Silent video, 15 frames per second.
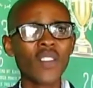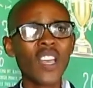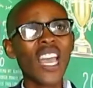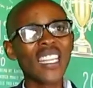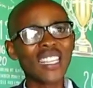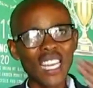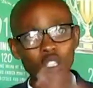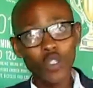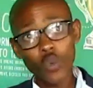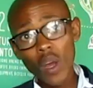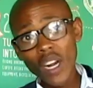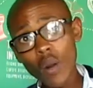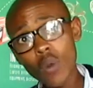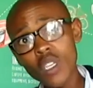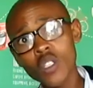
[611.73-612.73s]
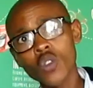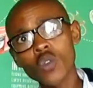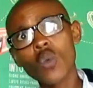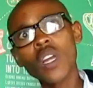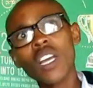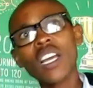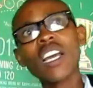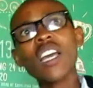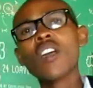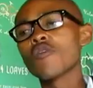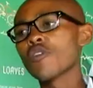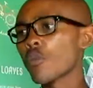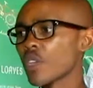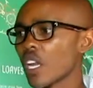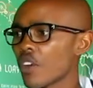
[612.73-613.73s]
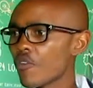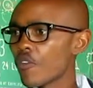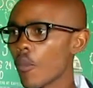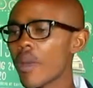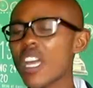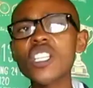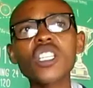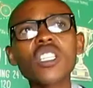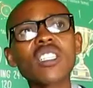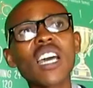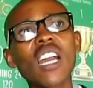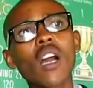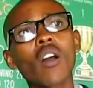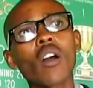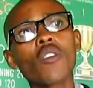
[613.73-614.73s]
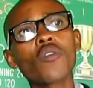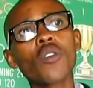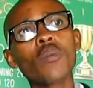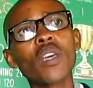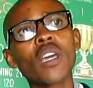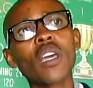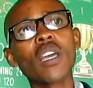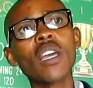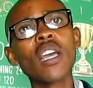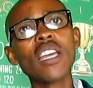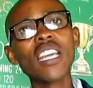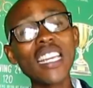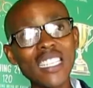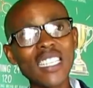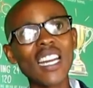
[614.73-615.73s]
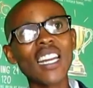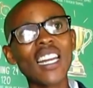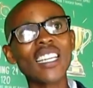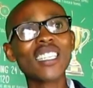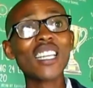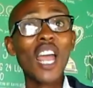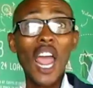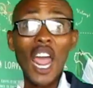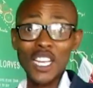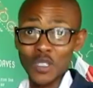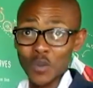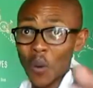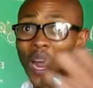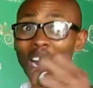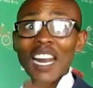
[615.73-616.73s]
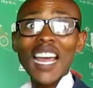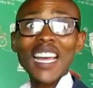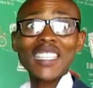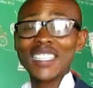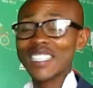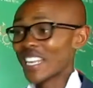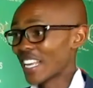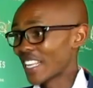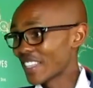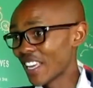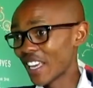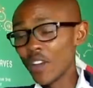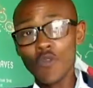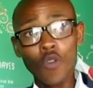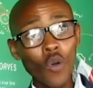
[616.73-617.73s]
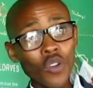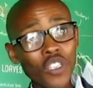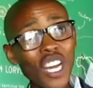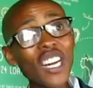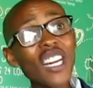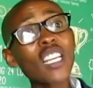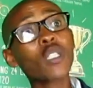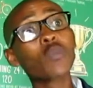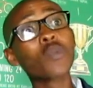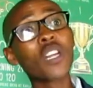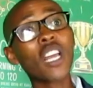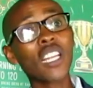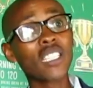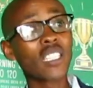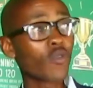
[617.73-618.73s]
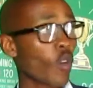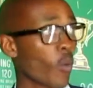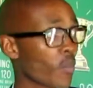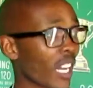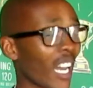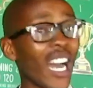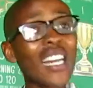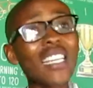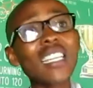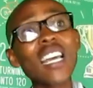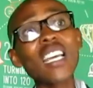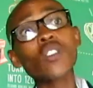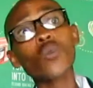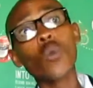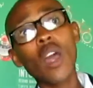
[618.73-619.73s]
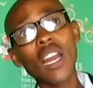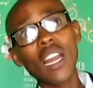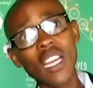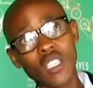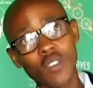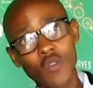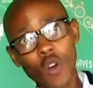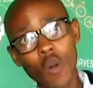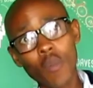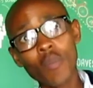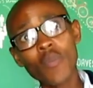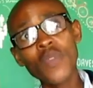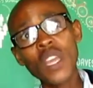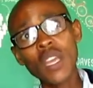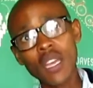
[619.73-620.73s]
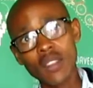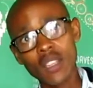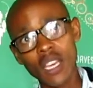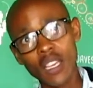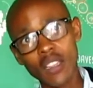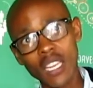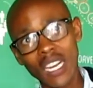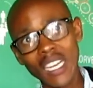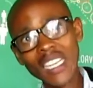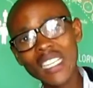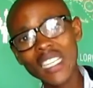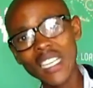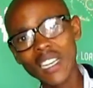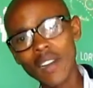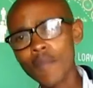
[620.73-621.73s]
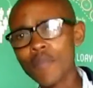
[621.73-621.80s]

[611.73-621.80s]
And that's what I was doing. From the information that I got from the internet, as well as the voluntary experience from the garden, as well as from the clinic,